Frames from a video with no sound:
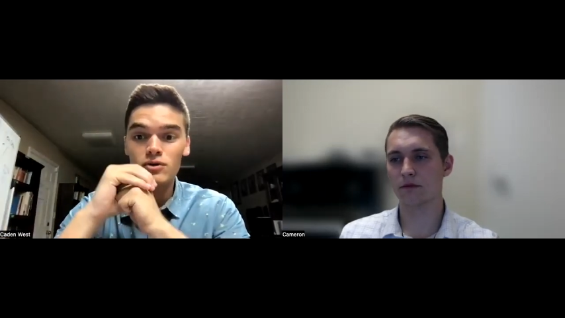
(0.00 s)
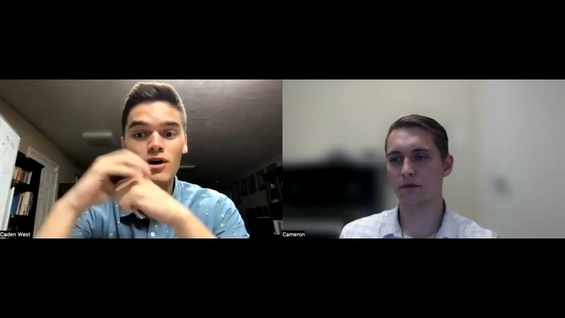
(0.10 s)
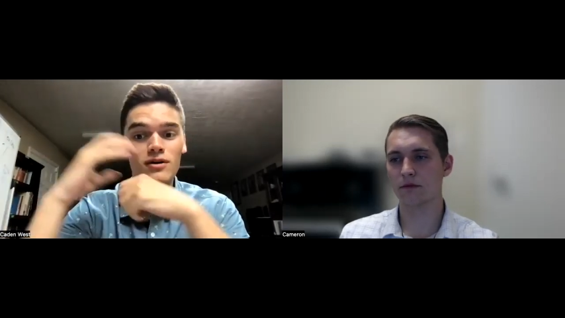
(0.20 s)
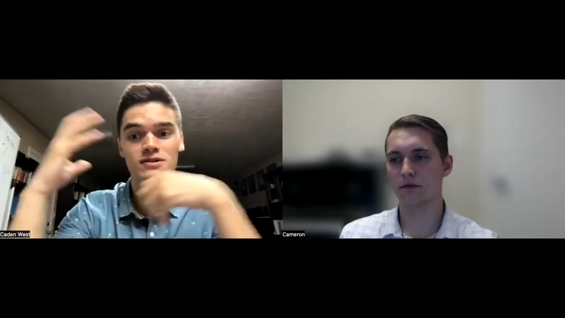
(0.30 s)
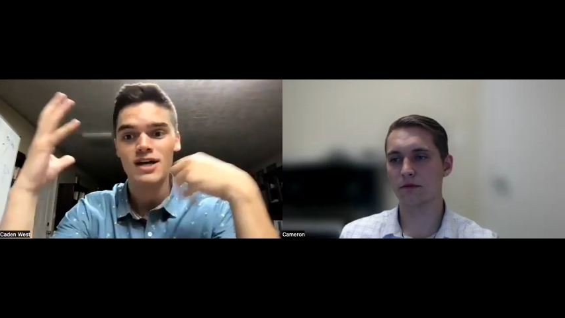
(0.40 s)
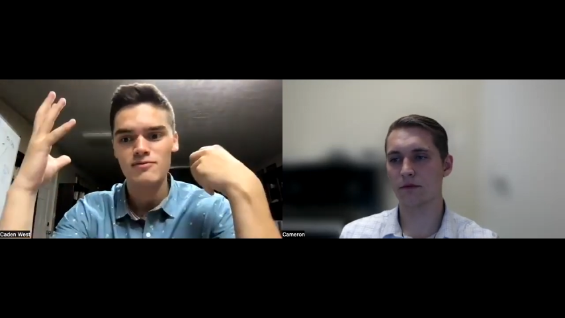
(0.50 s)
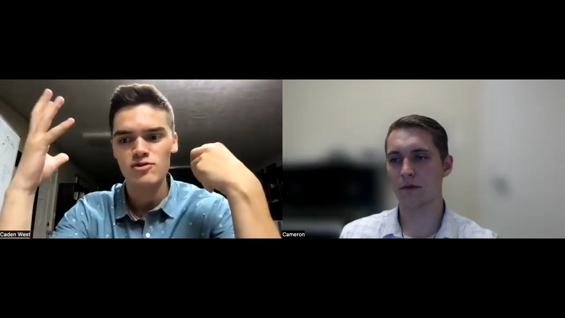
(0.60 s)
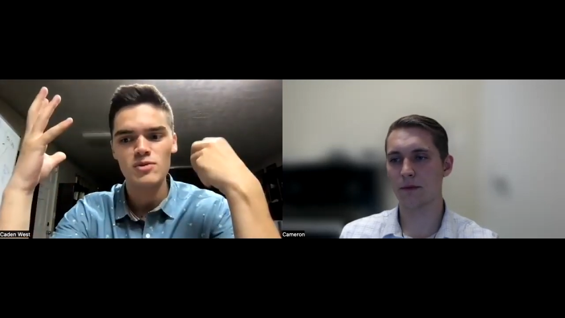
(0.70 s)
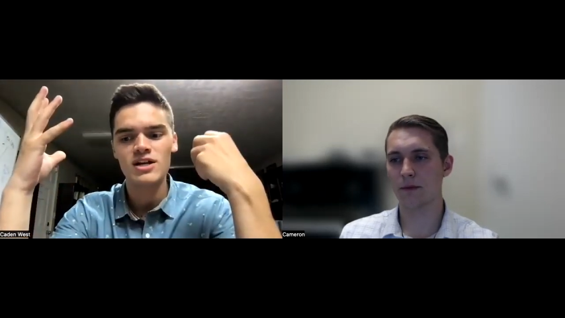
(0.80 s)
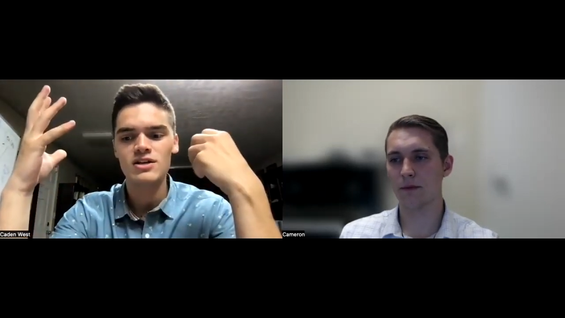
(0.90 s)
Speaker 1: long time for
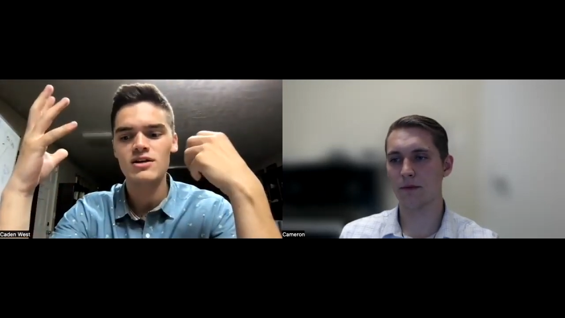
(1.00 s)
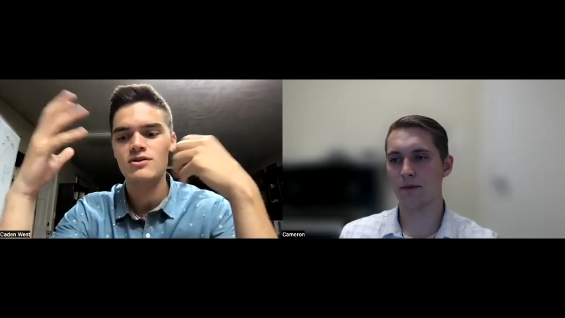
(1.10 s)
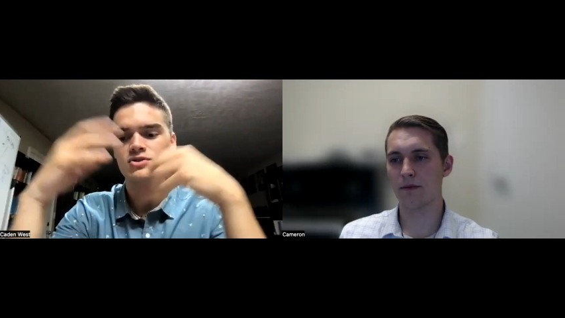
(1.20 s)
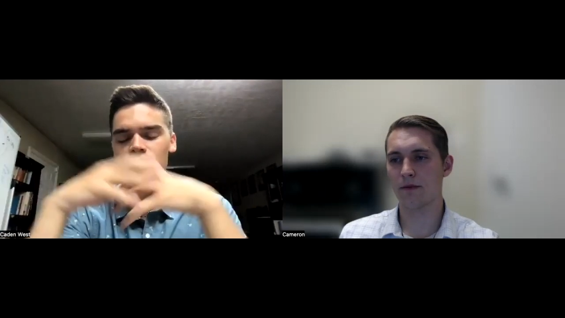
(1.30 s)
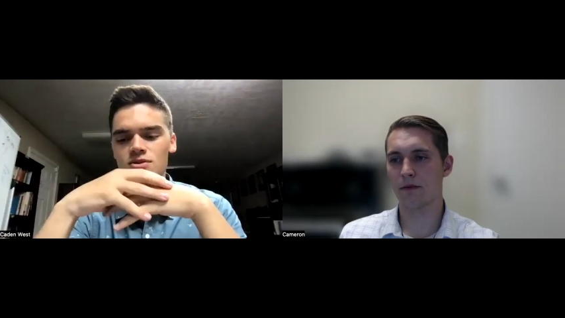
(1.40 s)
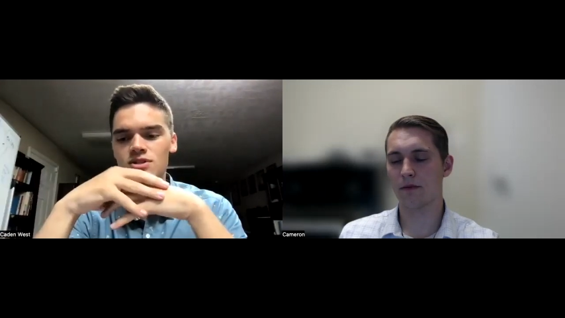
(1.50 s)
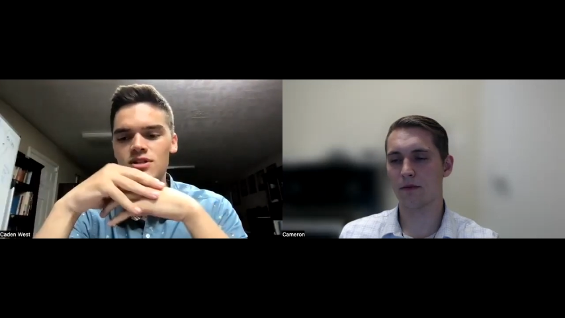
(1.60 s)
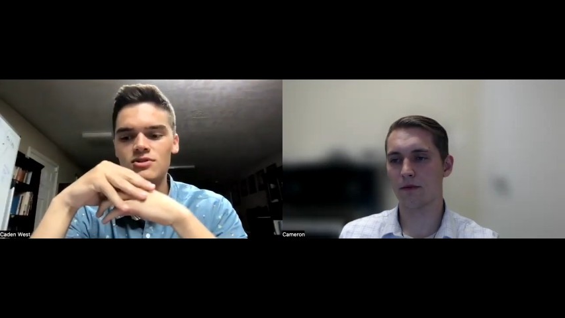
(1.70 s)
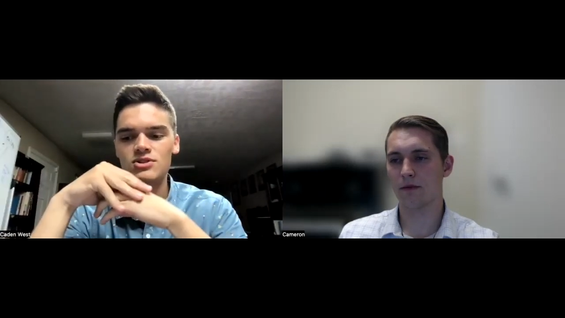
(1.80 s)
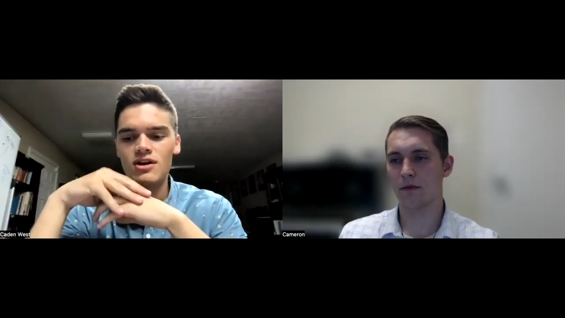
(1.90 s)
many years do you see
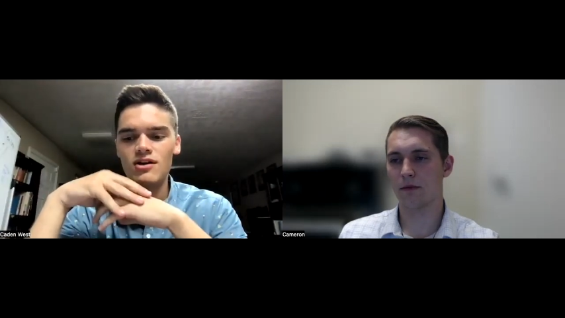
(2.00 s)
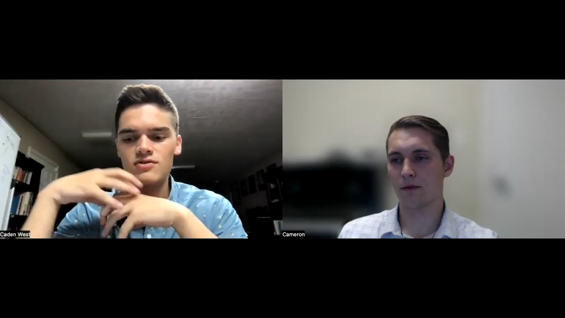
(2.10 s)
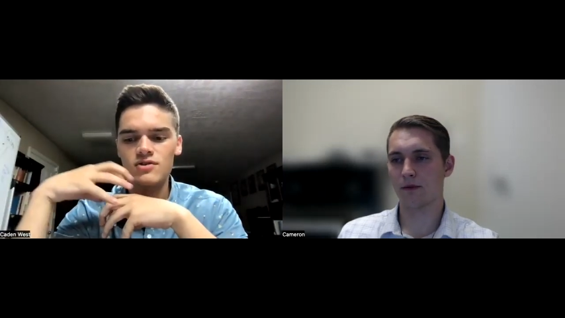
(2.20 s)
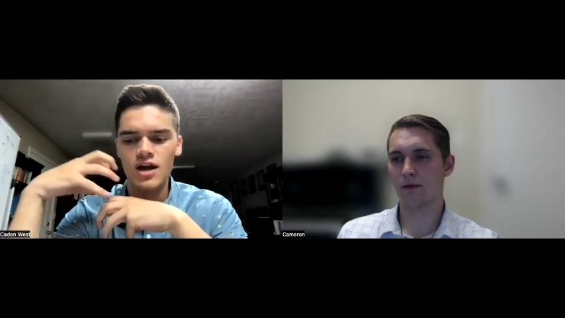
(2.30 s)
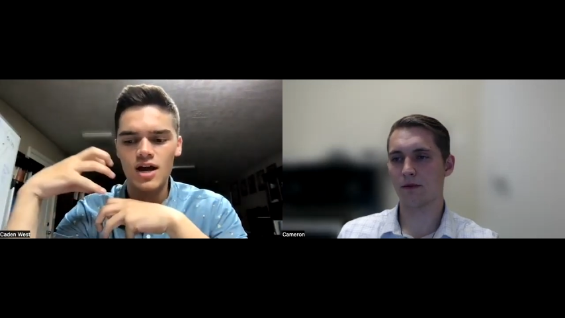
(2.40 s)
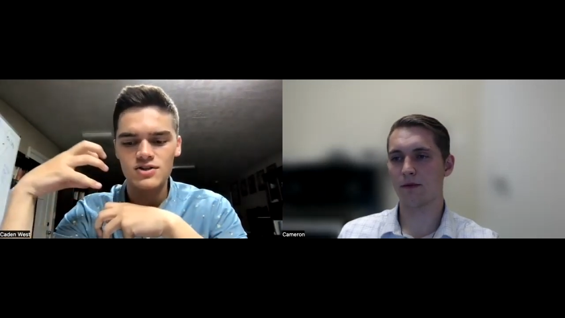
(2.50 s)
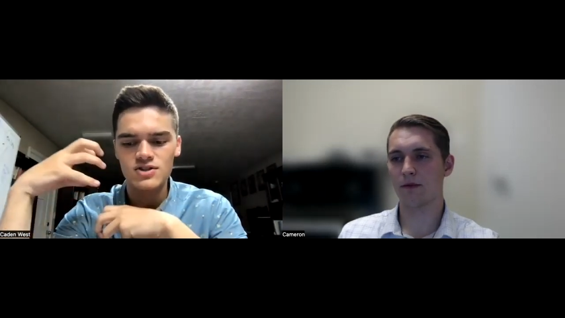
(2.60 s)
yourself uh,